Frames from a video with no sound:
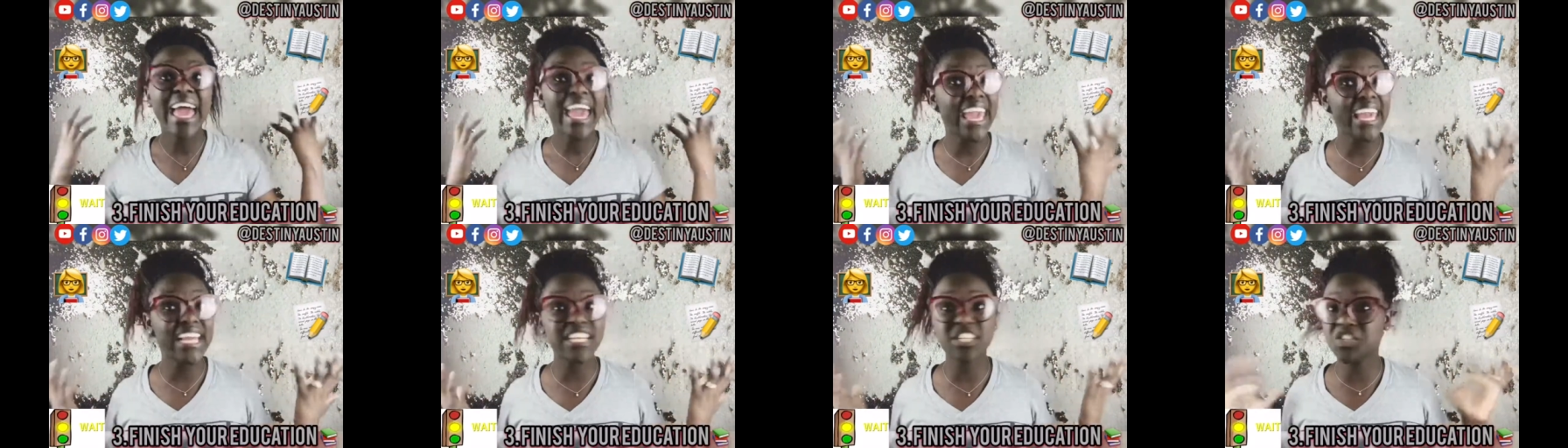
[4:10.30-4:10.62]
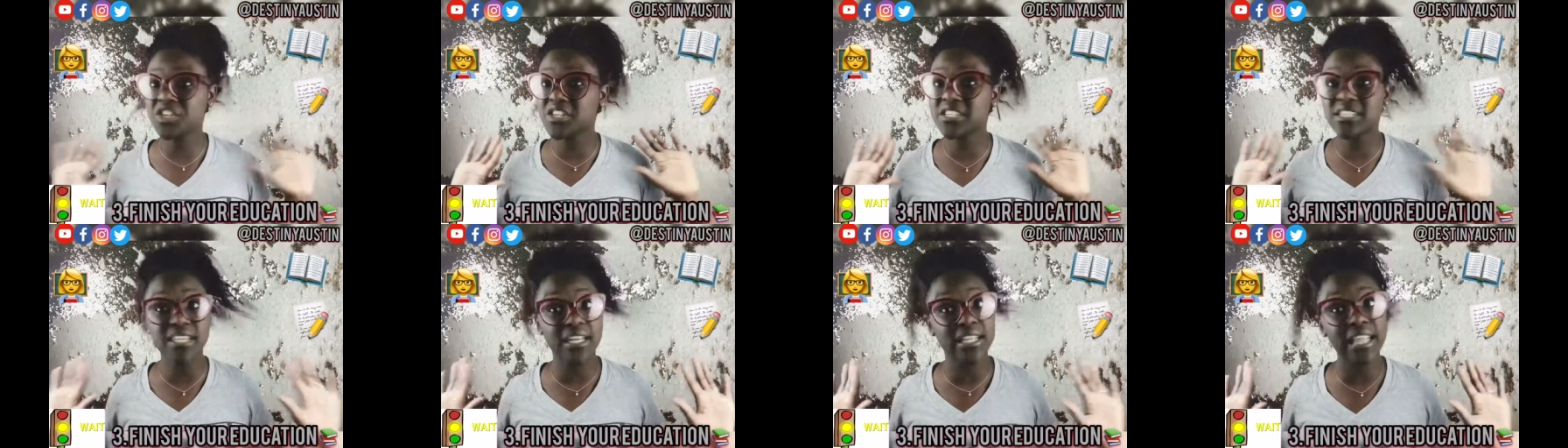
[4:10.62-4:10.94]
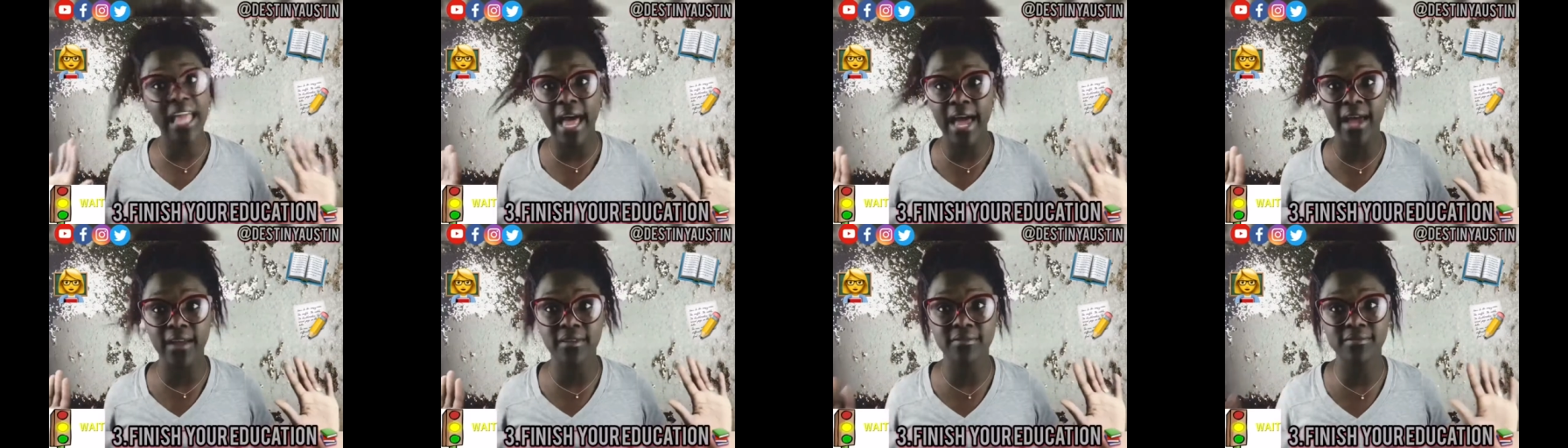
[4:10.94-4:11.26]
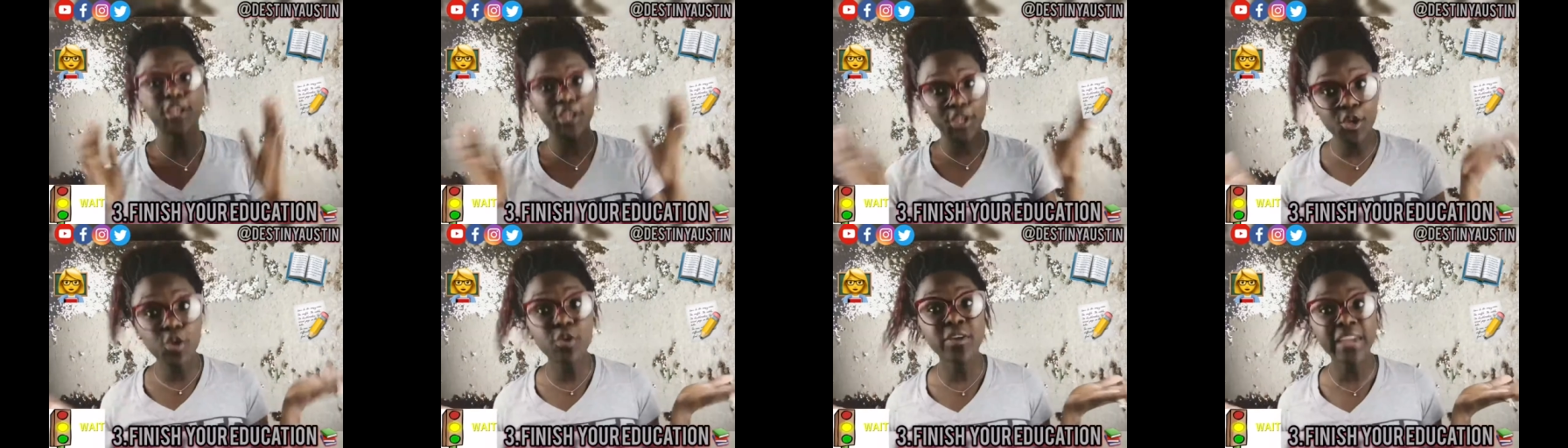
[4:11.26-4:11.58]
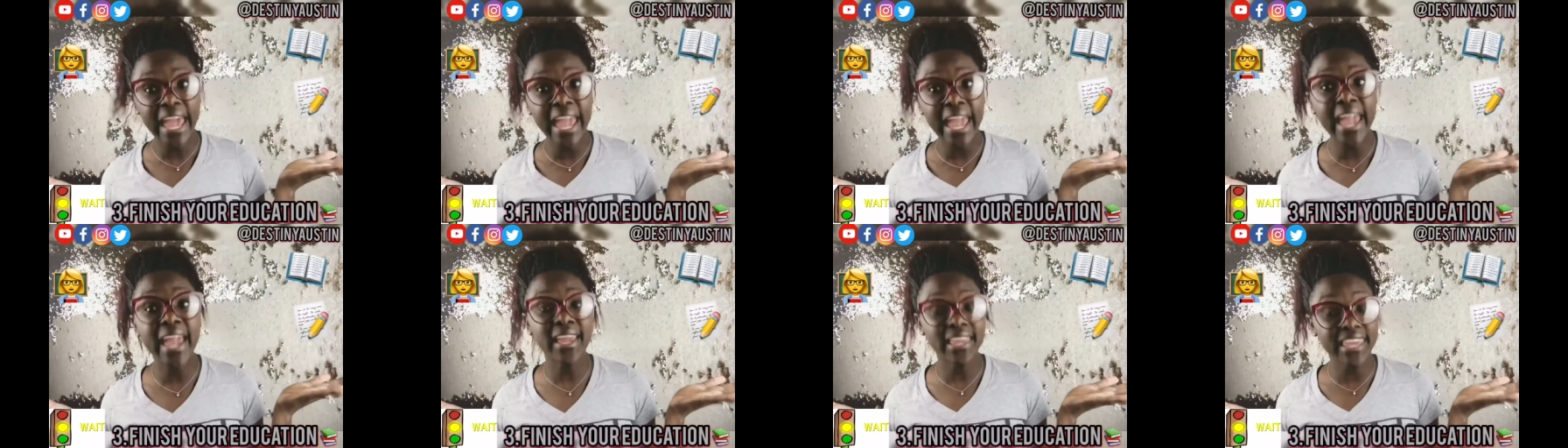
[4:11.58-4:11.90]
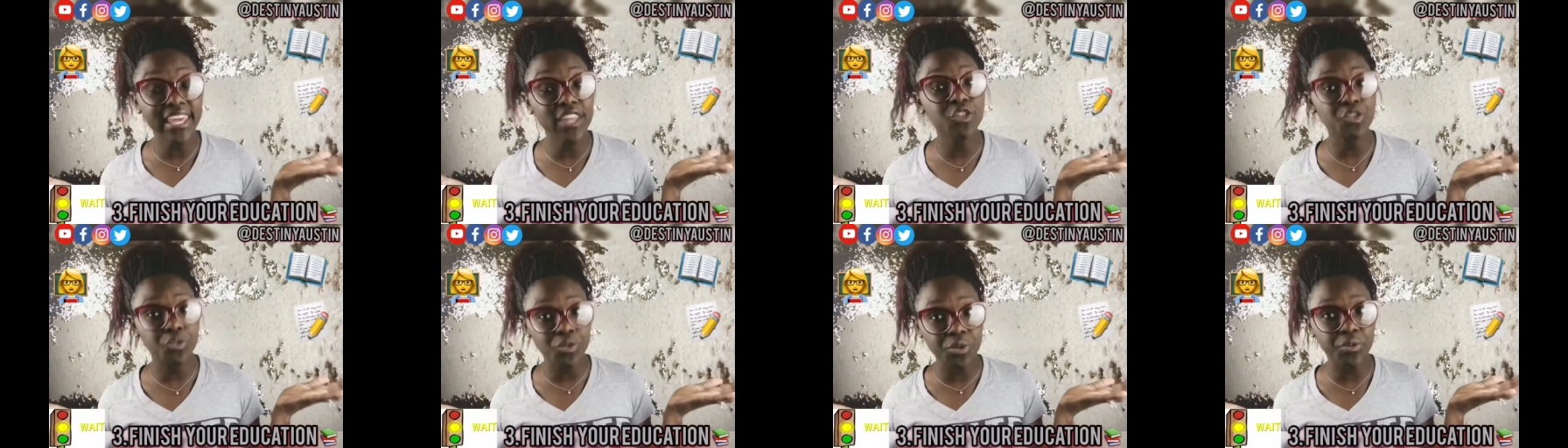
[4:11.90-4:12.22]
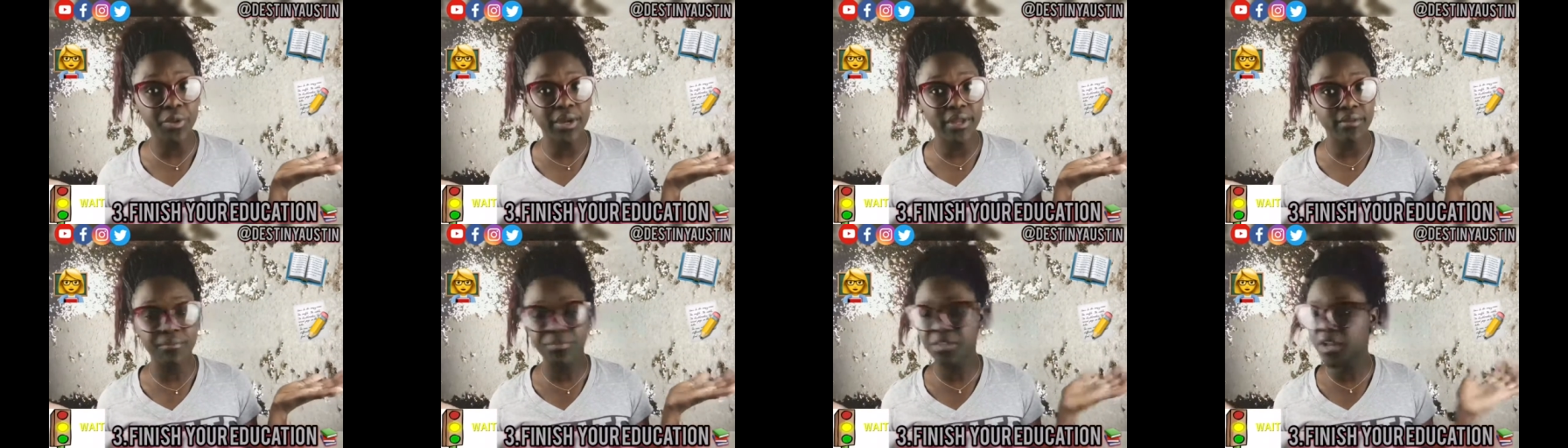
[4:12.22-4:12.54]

It's just a lot. You can get through it.